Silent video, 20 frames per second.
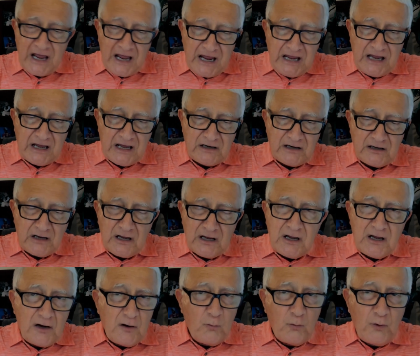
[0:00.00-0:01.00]
and
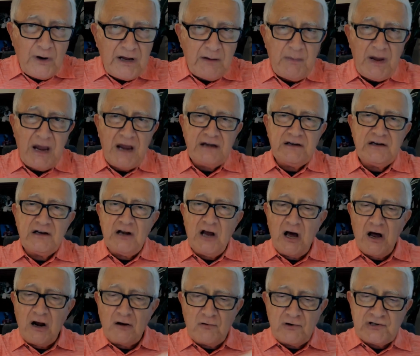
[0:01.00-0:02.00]
we abandoned
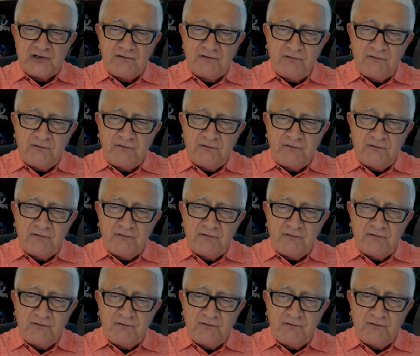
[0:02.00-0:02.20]
hundreds of